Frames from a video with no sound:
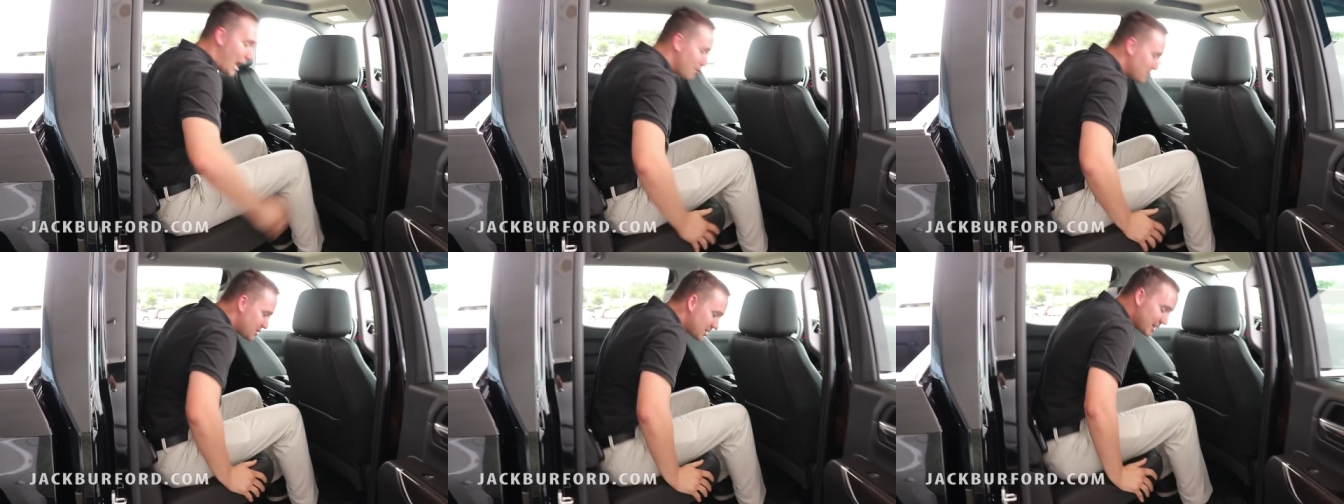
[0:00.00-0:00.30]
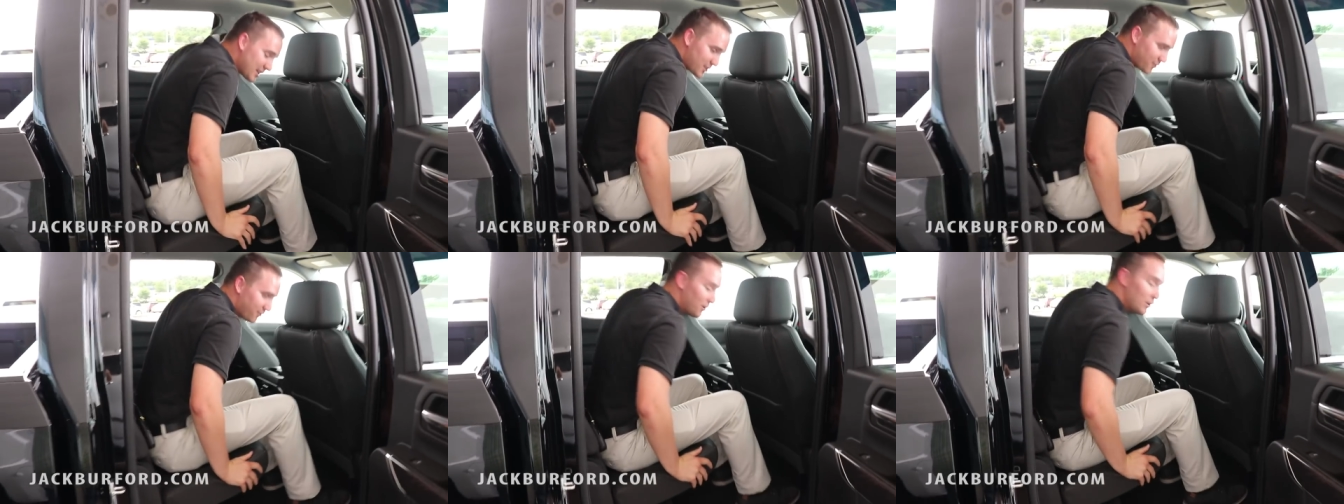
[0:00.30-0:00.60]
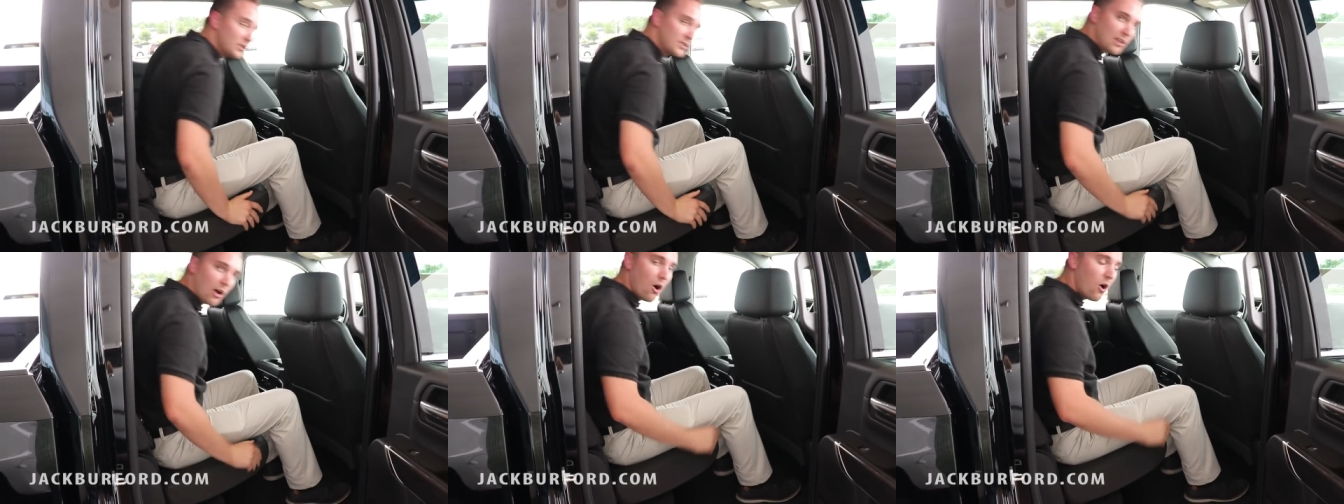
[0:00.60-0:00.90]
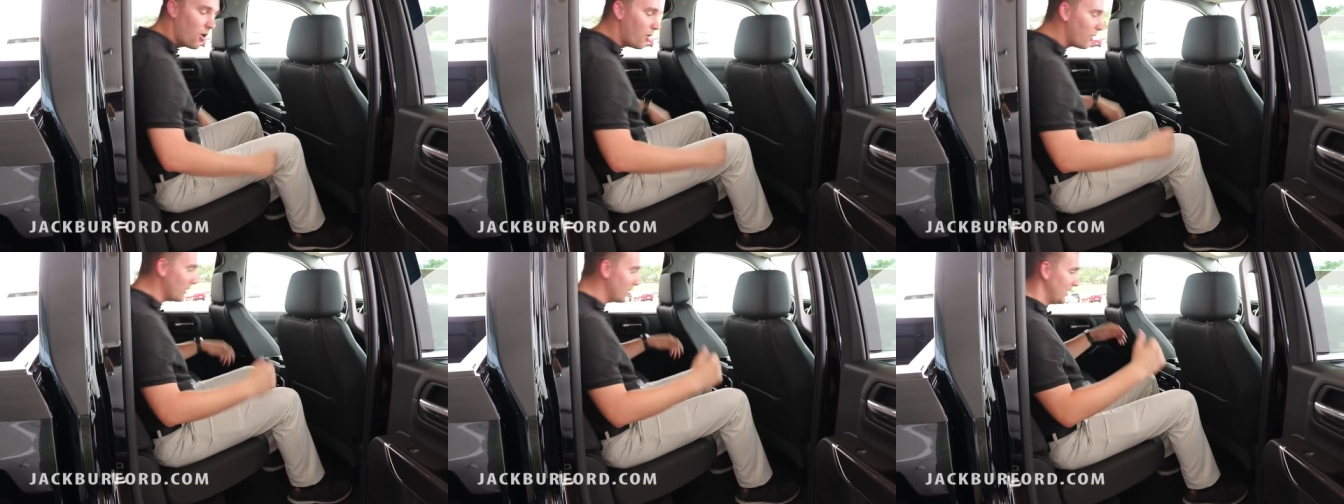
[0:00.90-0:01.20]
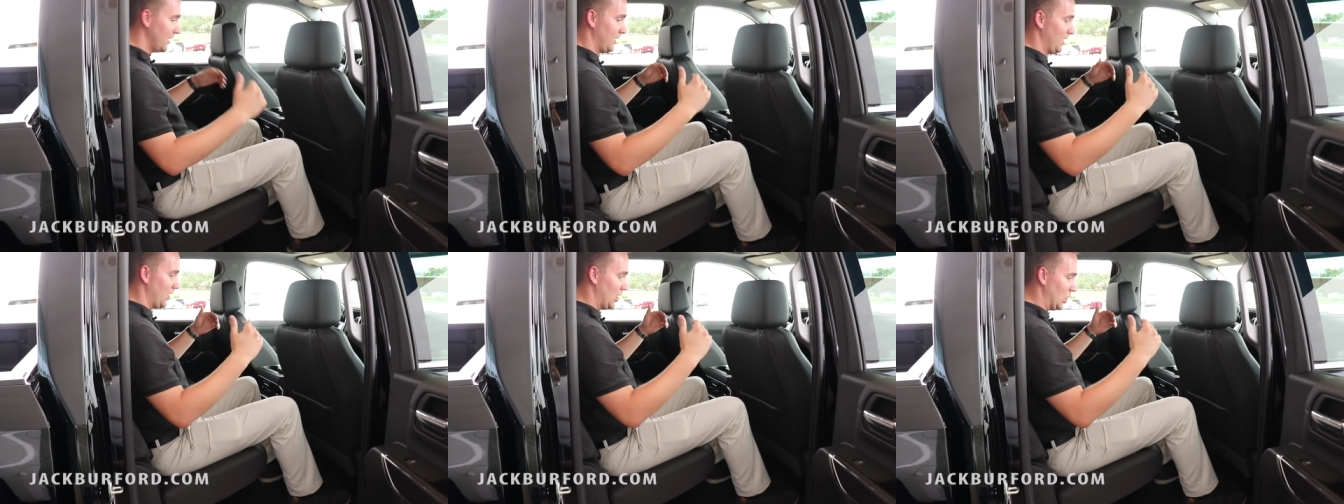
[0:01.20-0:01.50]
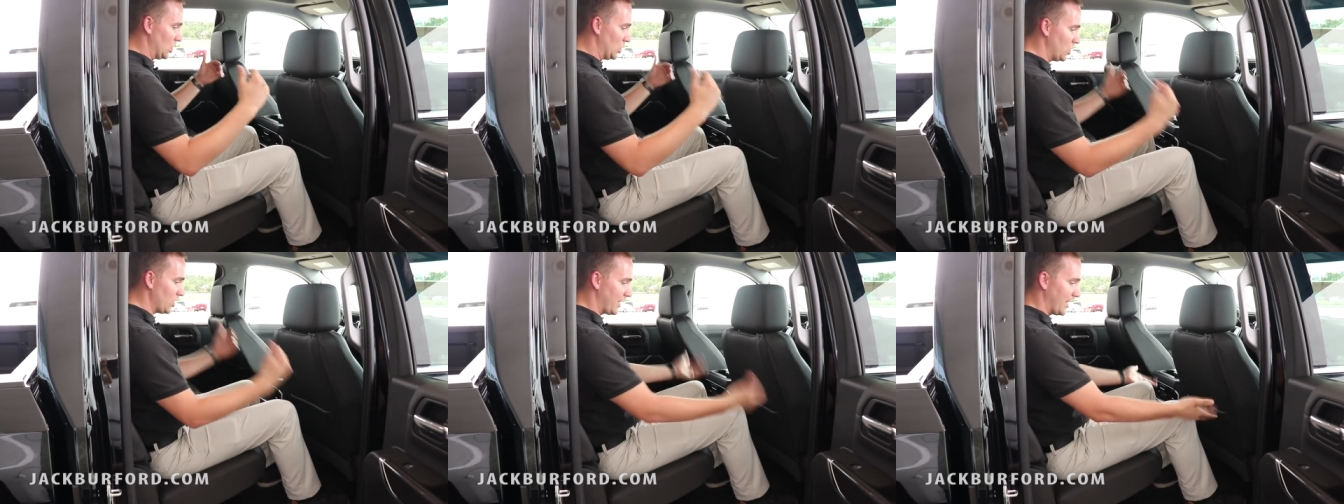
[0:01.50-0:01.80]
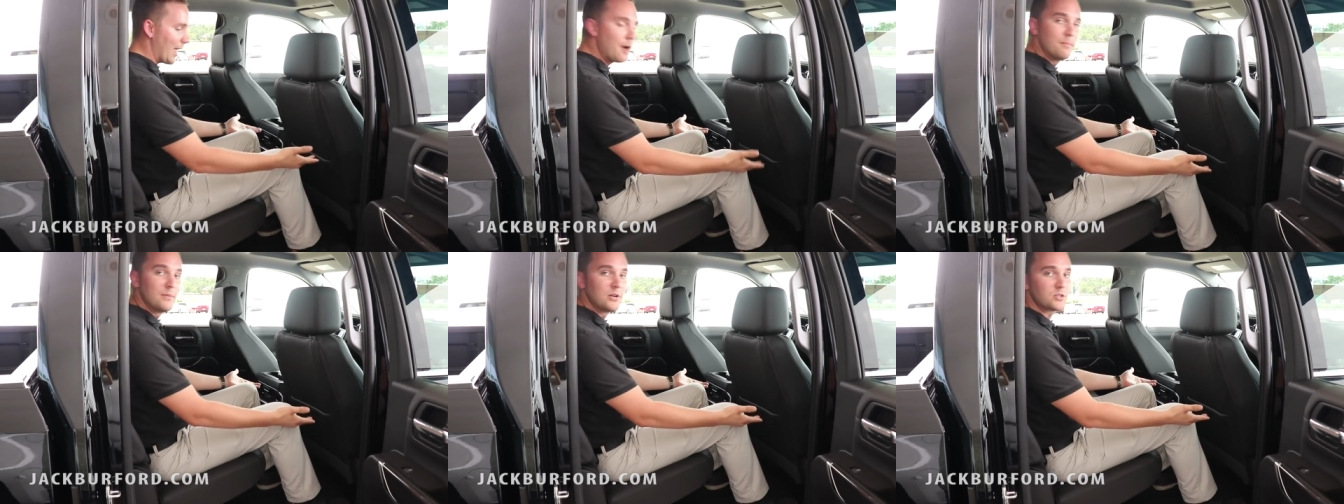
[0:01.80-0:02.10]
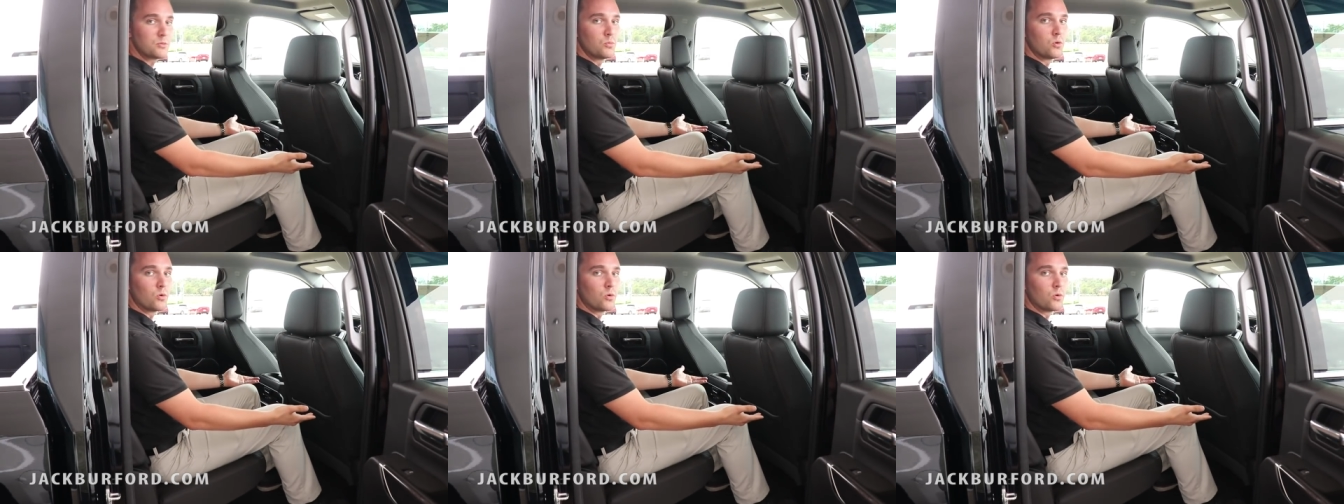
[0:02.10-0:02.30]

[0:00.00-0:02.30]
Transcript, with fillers: I'm six foot tall. Look at how much